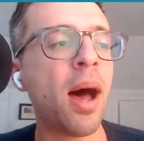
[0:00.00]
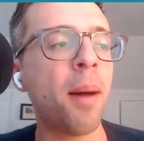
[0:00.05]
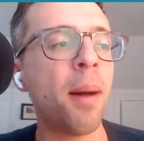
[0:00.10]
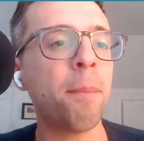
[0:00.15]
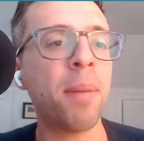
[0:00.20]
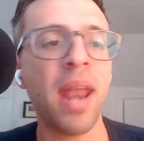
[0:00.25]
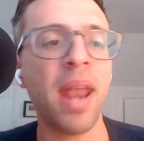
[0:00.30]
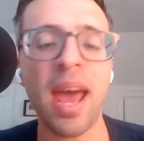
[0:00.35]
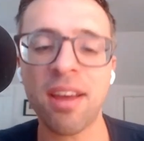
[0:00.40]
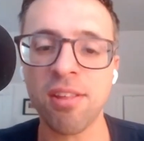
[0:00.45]

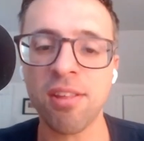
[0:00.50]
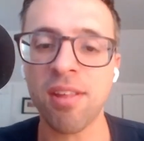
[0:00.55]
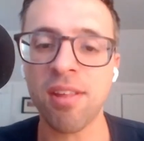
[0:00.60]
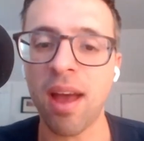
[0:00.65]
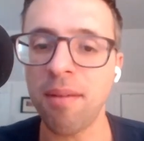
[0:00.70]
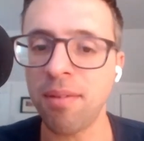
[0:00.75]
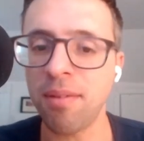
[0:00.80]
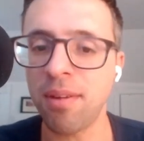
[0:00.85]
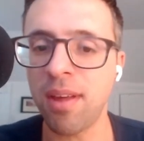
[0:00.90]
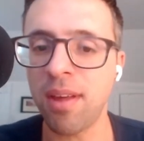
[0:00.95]
Um, but
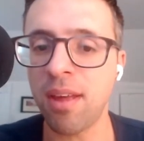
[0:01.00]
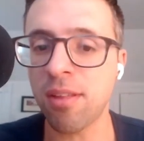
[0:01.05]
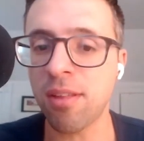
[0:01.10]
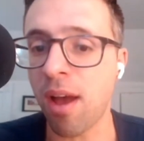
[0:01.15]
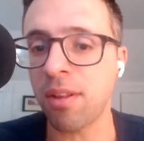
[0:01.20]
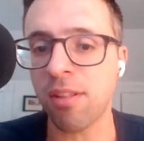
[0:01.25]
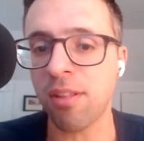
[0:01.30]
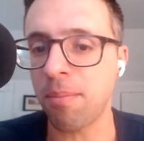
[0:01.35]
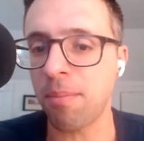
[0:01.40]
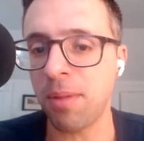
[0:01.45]
X is
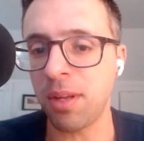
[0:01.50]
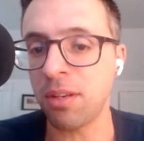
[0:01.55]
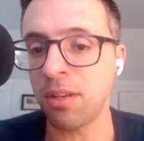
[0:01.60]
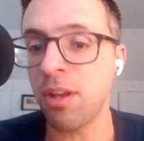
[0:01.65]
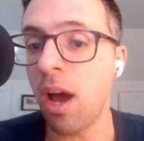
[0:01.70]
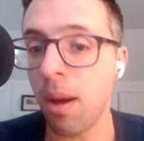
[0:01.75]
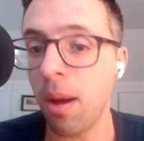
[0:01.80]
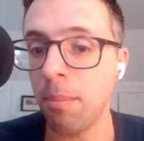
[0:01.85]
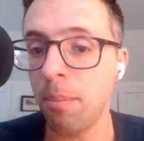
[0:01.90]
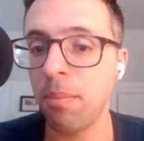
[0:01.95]
obvious is often
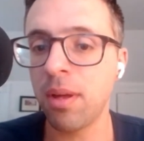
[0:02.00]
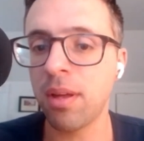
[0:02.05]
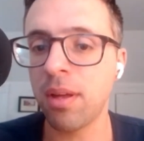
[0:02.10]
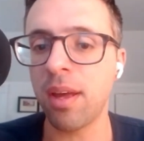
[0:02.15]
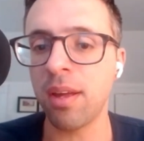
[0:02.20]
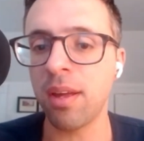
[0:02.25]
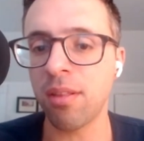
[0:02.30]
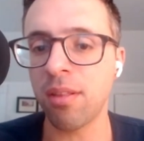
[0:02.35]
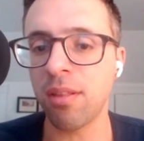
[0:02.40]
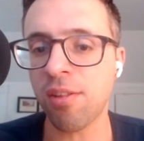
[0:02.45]
something
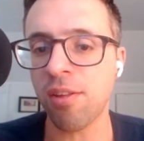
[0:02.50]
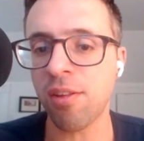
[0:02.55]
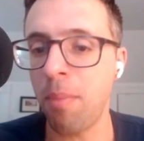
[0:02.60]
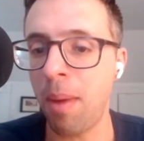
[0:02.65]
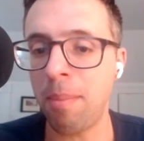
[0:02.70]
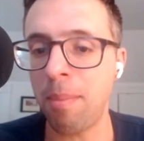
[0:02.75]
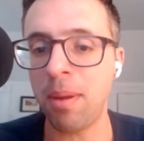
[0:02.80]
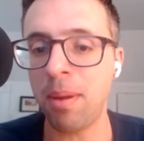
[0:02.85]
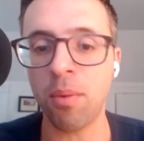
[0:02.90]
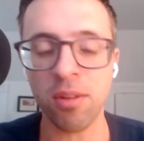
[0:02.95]
dumb, and yeah.
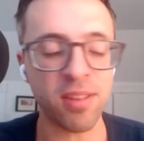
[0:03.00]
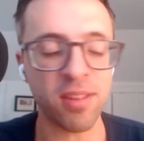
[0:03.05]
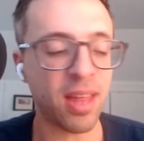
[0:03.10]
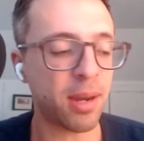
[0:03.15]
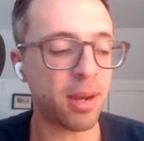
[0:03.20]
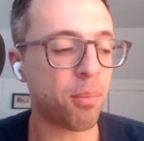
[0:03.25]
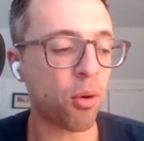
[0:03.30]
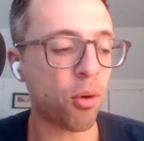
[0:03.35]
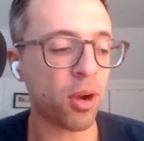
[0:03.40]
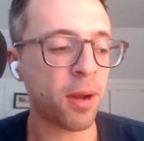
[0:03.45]
so maybe it
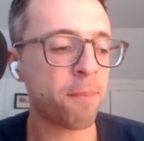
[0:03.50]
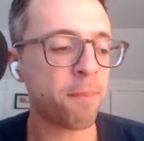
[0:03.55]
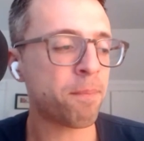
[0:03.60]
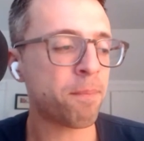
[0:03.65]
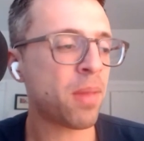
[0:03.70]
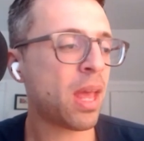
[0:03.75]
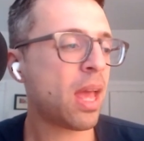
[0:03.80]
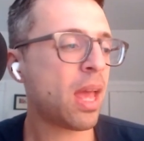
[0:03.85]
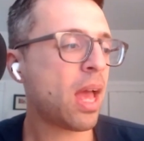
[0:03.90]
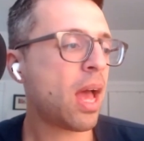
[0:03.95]
wasn't that
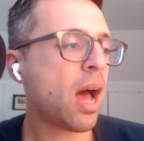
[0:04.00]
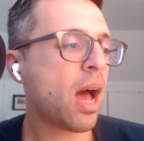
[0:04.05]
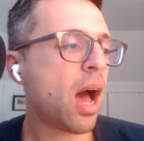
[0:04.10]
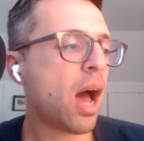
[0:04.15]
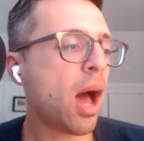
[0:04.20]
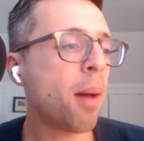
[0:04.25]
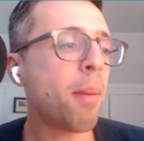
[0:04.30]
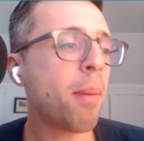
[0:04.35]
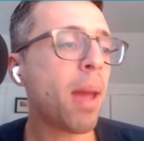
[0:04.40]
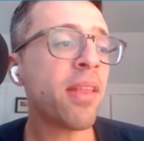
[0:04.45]
important.
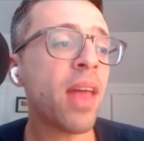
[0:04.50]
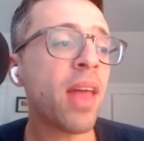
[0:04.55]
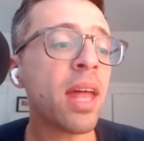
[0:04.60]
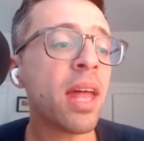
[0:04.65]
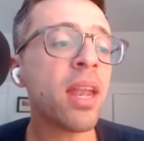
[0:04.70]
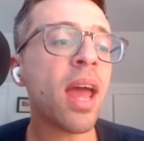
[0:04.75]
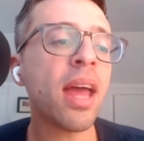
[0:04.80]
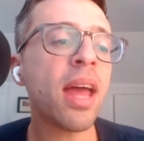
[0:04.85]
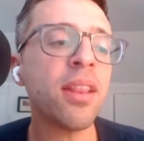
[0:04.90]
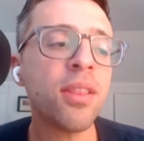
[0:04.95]
Um,
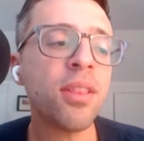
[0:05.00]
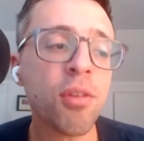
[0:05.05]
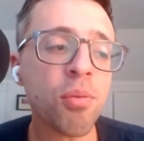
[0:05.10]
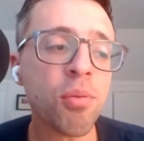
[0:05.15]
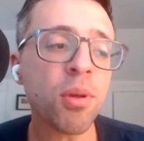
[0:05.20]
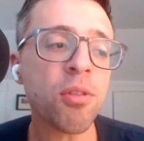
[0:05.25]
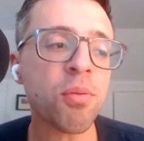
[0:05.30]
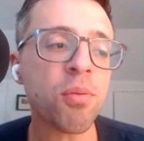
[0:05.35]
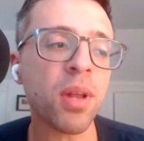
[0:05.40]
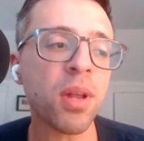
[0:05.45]
and then,
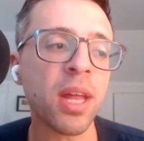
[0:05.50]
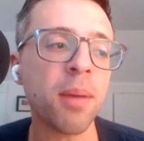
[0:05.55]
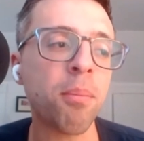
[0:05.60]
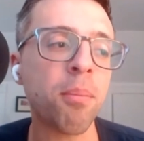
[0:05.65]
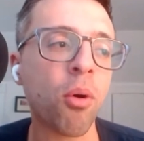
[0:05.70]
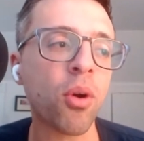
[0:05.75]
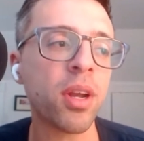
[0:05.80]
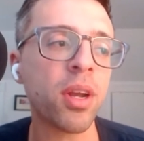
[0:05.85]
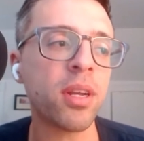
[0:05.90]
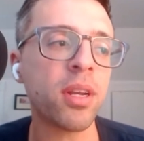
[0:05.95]
and this one's
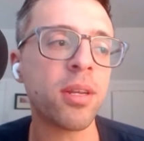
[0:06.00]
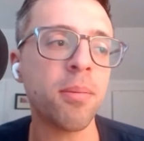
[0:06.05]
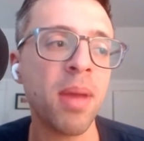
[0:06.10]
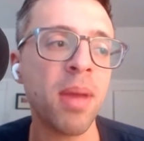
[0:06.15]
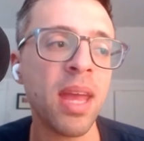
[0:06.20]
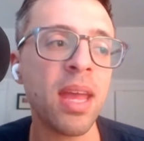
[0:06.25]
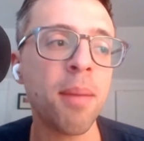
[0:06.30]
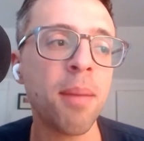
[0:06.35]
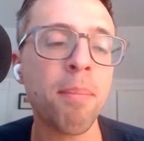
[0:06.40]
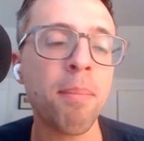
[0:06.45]
really
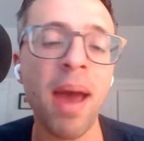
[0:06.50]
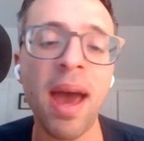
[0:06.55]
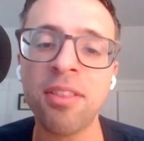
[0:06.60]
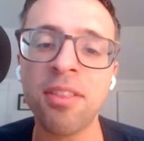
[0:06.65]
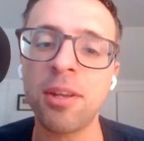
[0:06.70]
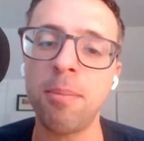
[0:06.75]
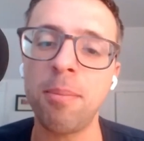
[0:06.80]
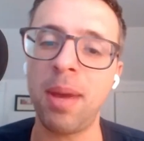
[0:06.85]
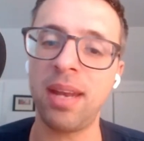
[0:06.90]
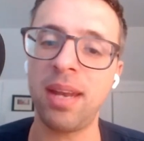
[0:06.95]
important to me:
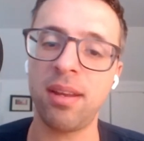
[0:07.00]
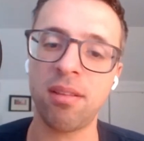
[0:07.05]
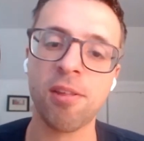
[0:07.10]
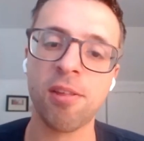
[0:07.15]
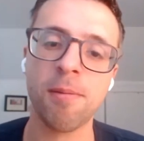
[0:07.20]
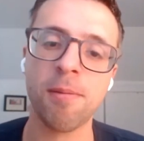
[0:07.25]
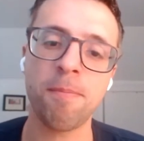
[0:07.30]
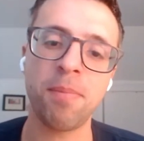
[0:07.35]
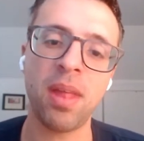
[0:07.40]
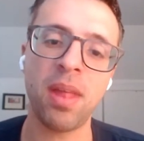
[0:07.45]
path
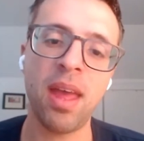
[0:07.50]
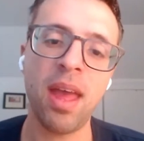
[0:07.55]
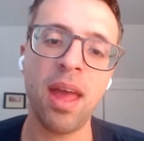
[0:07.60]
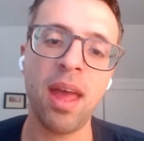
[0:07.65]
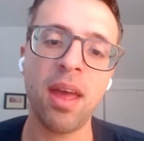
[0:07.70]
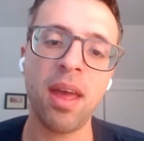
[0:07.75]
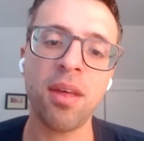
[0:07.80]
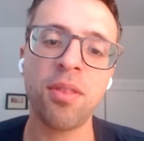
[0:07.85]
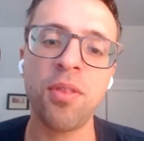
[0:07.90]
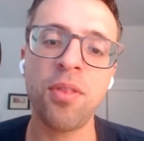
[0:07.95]
dependence.
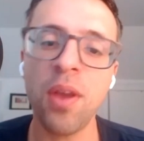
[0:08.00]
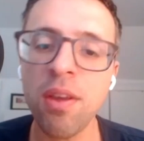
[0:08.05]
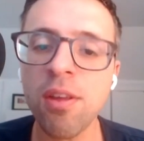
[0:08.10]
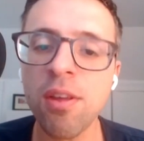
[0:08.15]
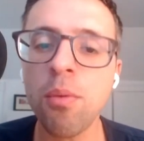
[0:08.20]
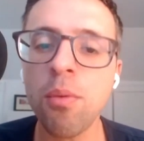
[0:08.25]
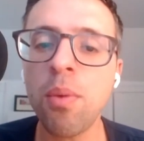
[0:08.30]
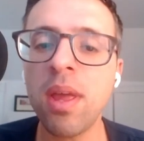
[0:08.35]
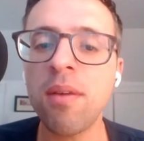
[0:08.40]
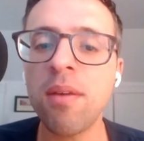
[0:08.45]
Yeah.
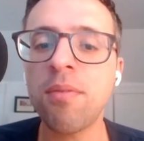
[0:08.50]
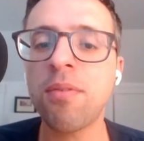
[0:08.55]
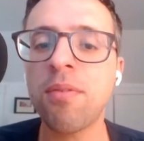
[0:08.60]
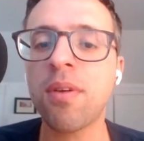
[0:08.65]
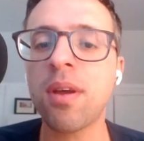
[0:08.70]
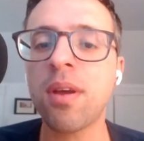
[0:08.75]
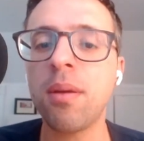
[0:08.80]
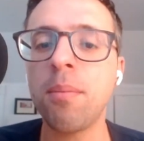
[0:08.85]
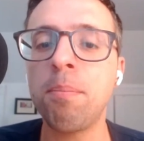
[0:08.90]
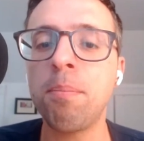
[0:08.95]
Things that we
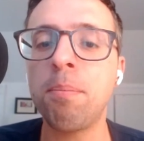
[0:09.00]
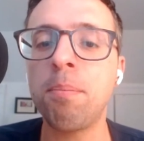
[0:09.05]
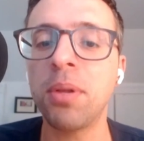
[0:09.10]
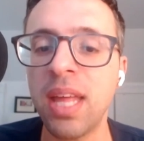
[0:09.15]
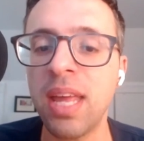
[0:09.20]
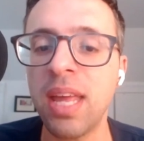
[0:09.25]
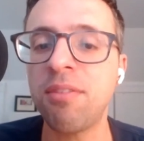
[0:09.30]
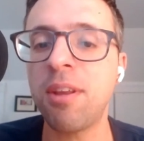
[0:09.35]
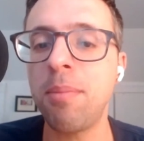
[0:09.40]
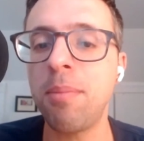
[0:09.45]
have
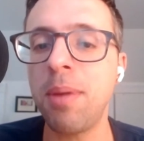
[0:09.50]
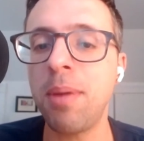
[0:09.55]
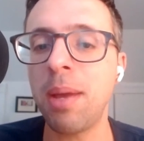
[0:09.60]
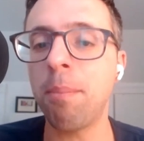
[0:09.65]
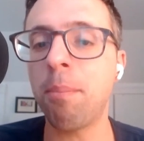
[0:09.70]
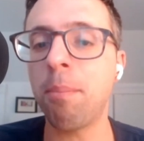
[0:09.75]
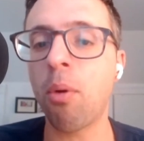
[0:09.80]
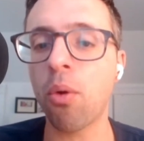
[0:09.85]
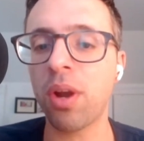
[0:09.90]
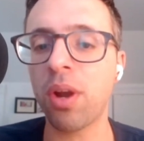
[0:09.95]
believed
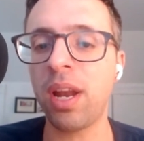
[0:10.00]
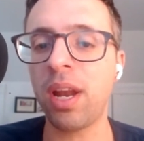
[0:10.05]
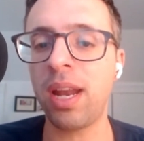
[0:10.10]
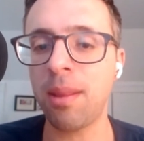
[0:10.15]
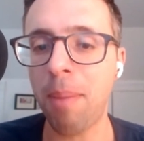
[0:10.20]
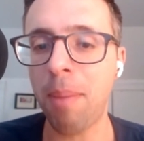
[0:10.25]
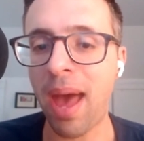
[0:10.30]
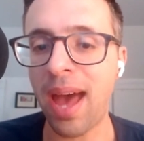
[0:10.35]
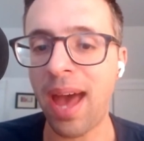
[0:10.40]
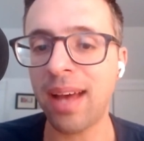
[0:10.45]
to be
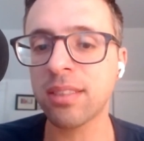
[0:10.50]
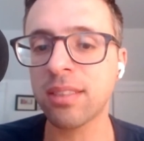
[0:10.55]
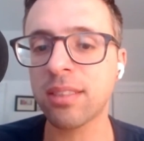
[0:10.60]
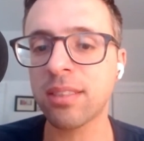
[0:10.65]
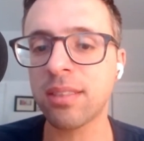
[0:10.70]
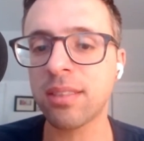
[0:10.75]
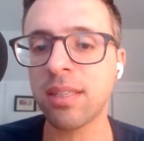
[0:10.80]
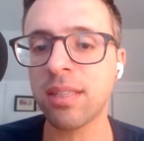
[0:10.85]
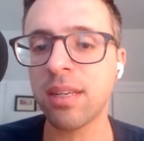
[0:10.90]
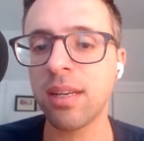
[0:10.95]
important in the
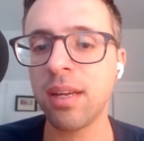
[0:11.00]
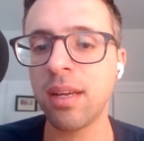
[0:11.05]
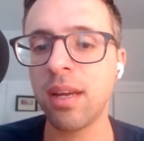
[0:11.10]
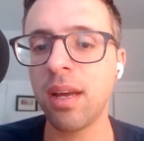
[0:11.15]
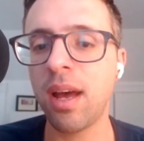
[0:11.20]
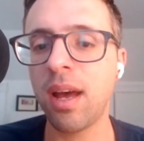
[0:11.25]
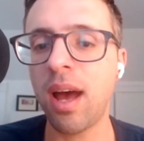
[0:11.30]
past